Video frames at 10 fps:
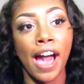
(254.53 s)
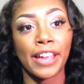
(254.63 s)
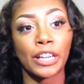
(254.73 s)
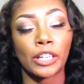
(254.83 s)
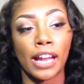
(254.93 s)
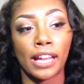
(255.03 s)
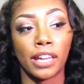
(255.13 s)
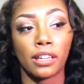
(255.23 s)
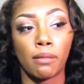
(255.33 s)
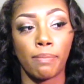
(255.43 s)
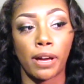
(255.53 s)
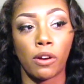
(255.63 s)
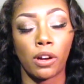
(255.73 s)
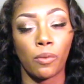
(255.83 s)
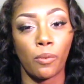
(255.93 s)
I cried
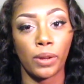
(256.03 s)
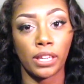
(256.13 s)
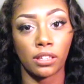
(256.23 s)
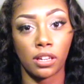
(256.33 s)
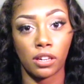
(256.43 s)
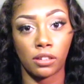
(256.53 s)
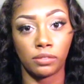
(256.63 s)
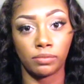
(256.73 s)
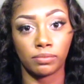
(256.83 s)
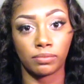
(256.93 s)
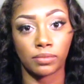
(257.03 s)
about a week ago.